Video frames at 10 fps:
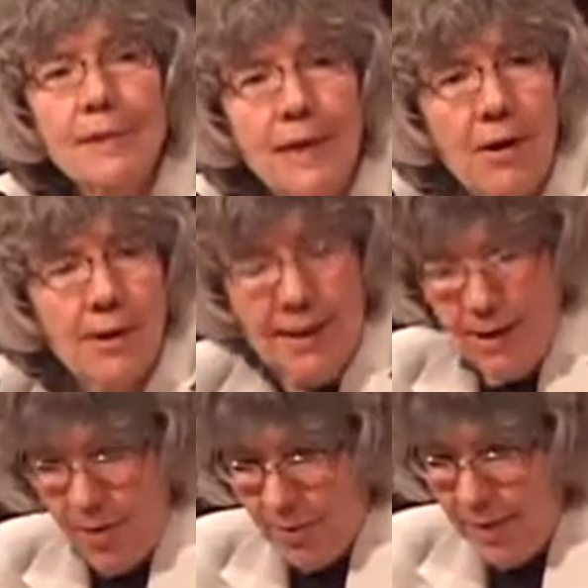Sierra
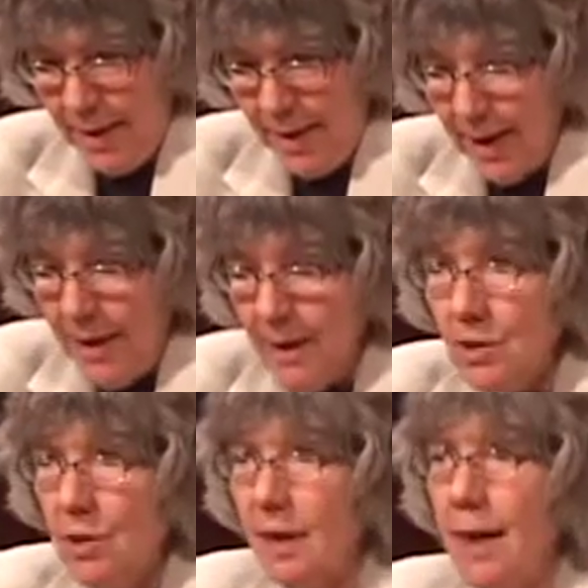Leone,
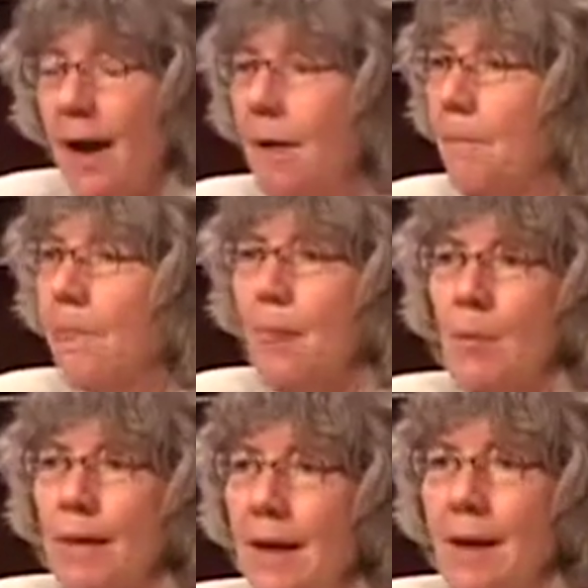she,
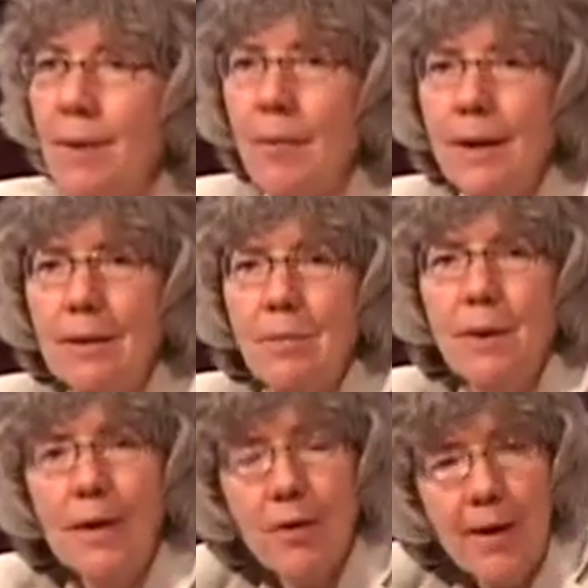one time I went to
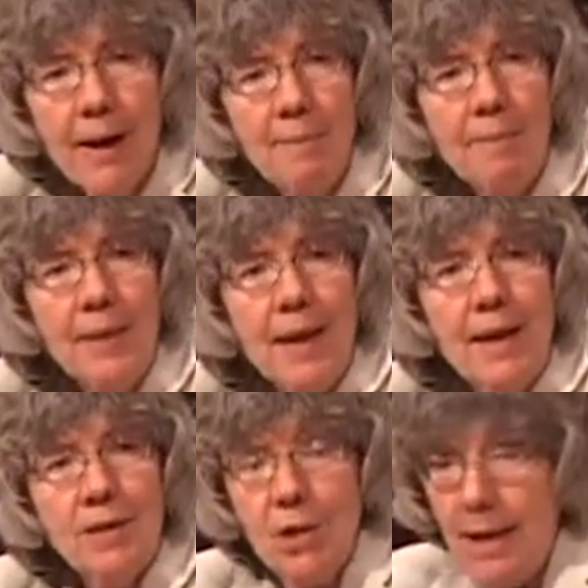pick her up,
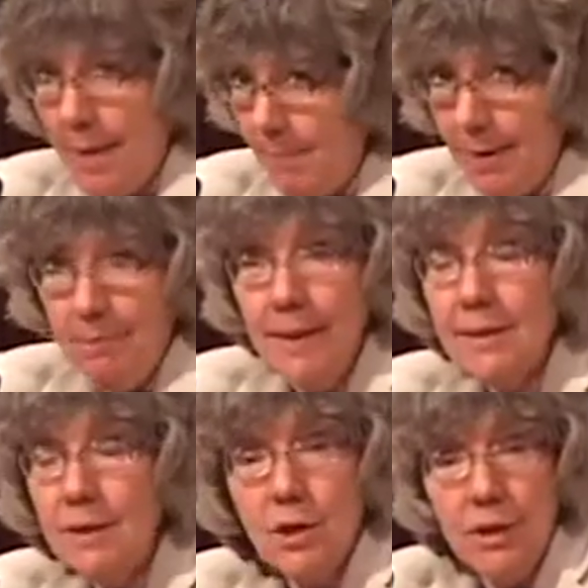she had
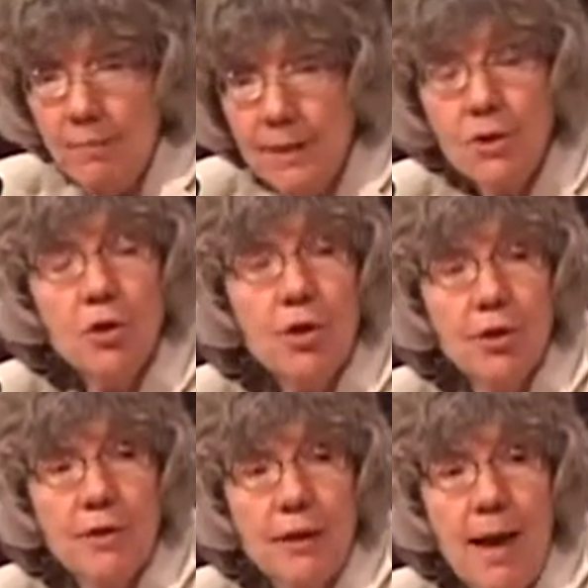missed
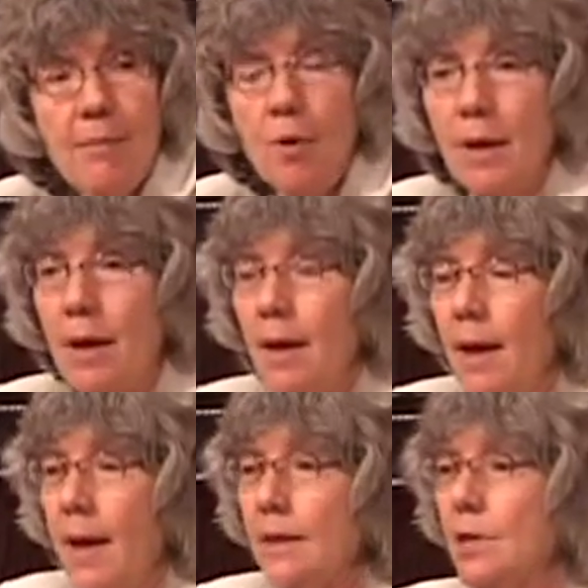church that morning,
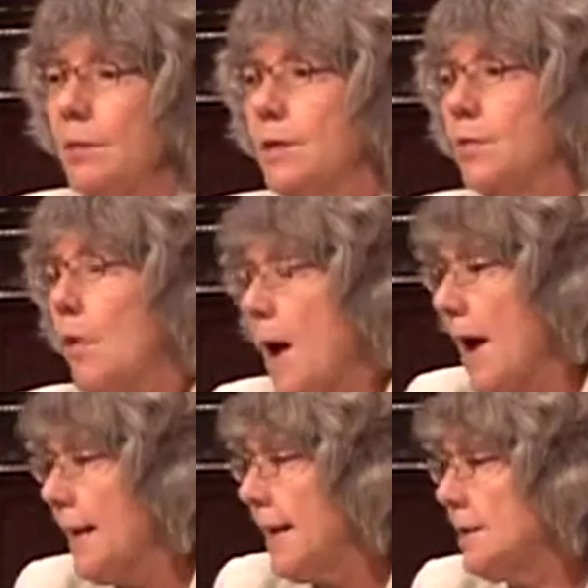and she was
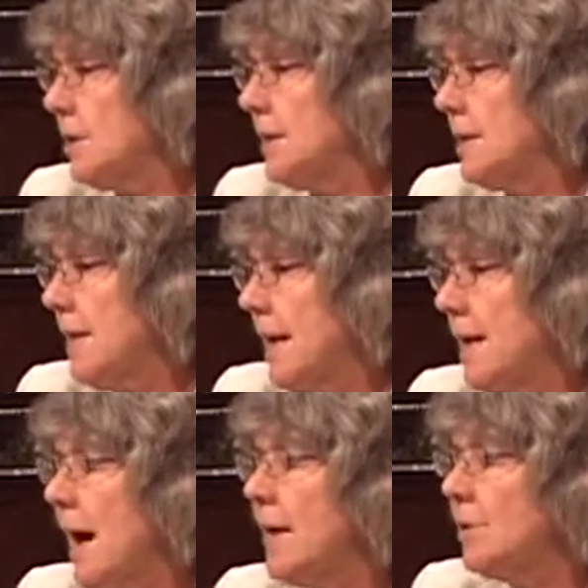crying, and she said,
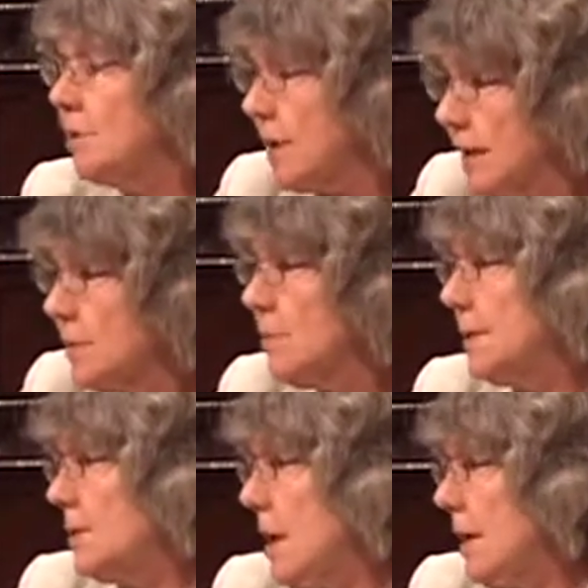I just was
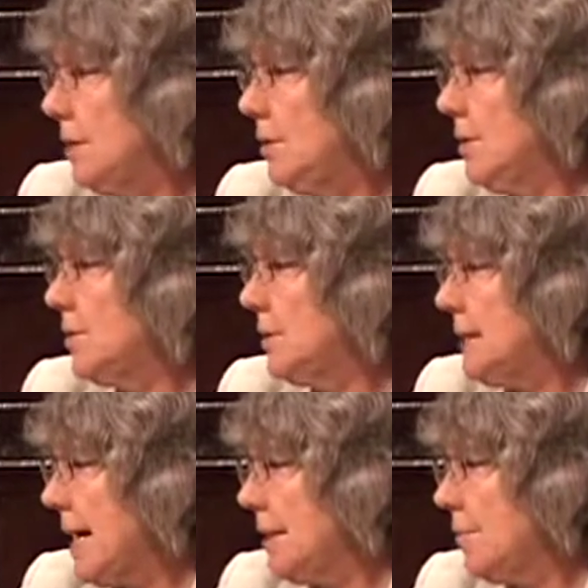starting to
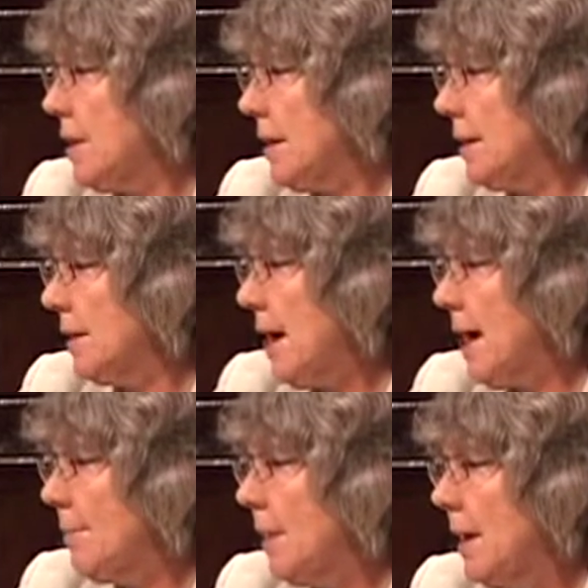understand American
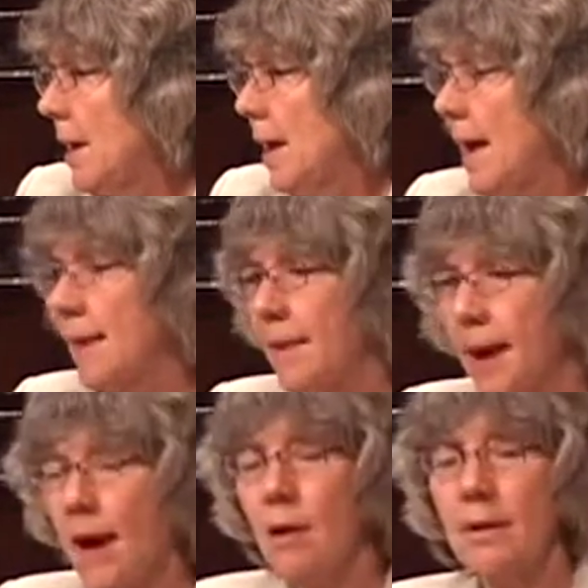time, and
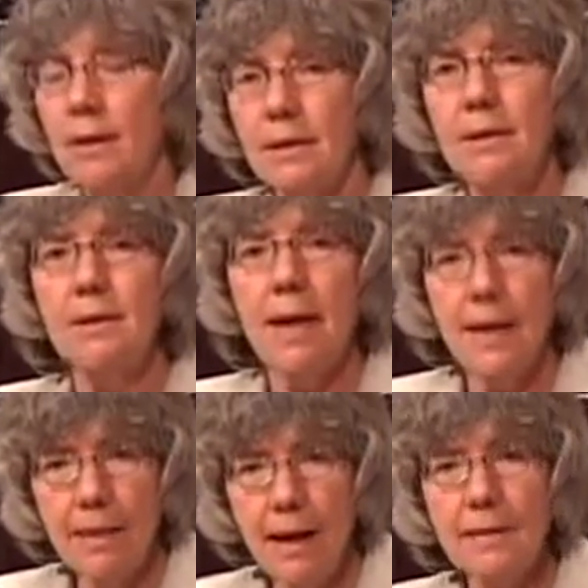now it is
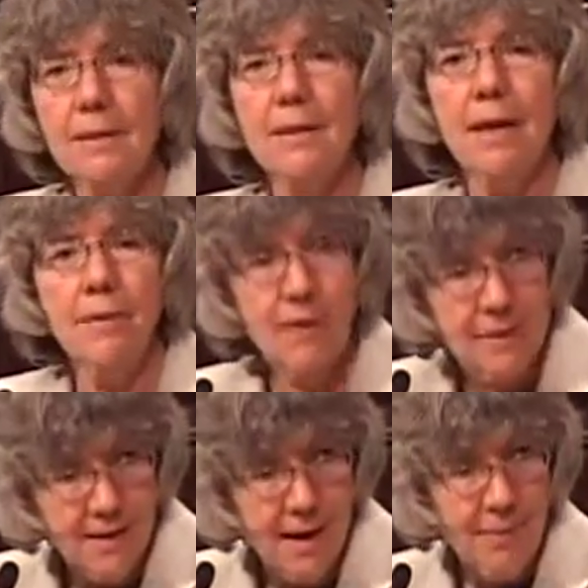daylight
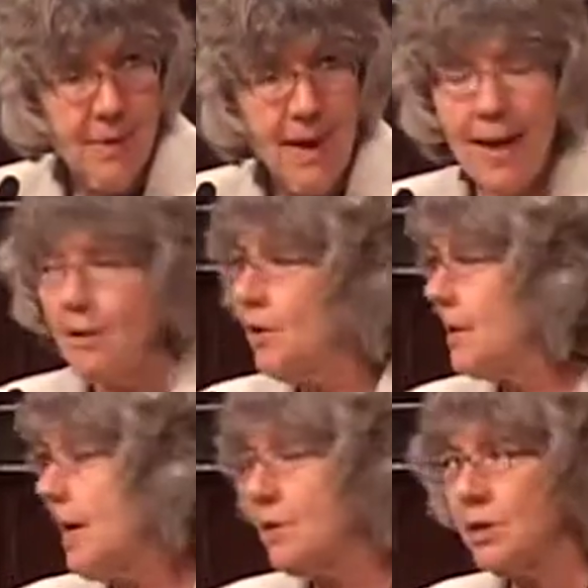savings time. You
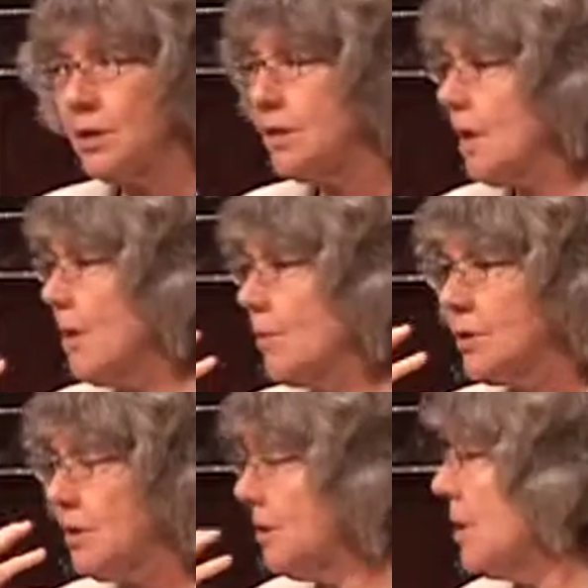could tell she just
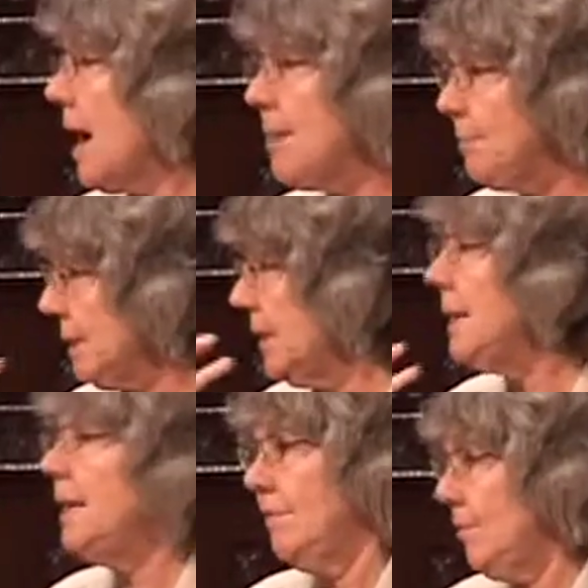almost could not
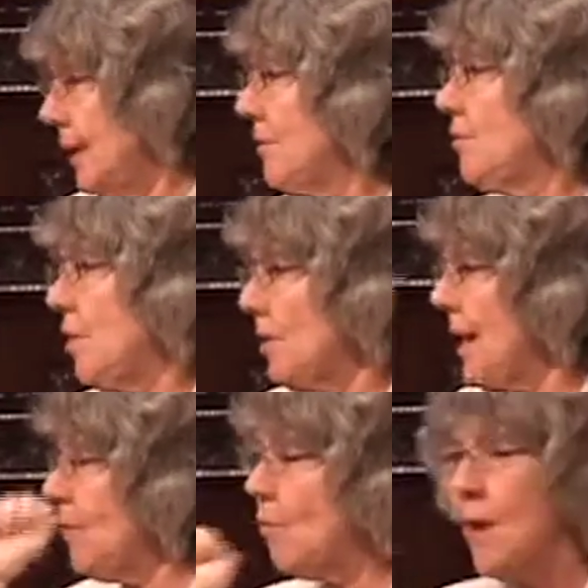believe we could throw
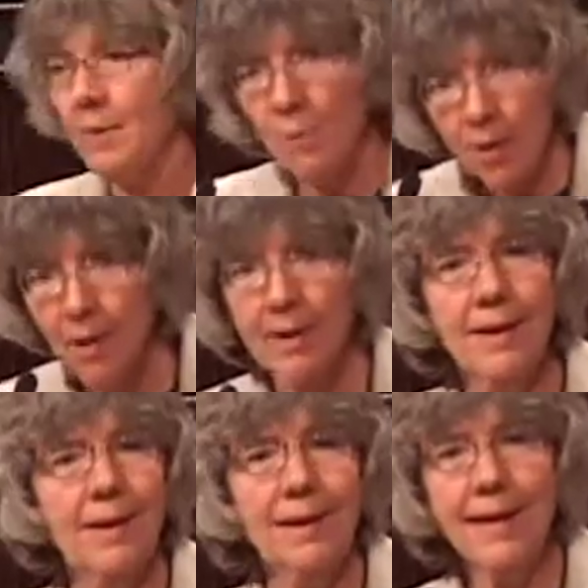yet one more
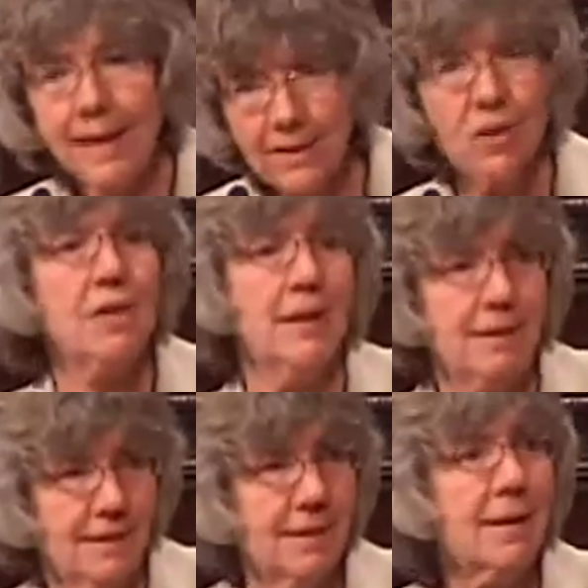hitch
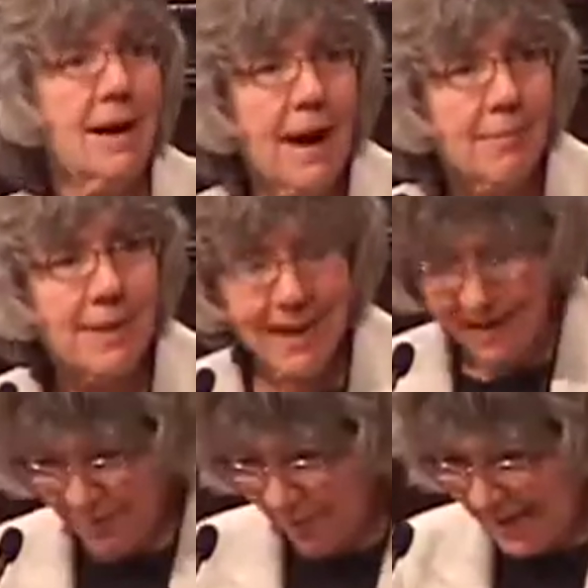into the
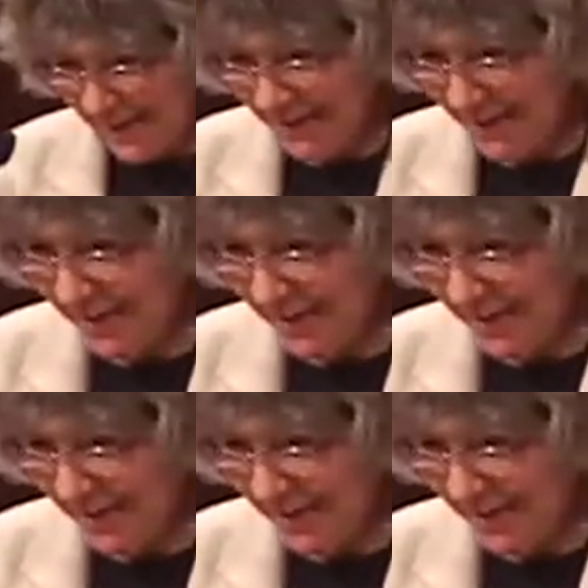complicated ways we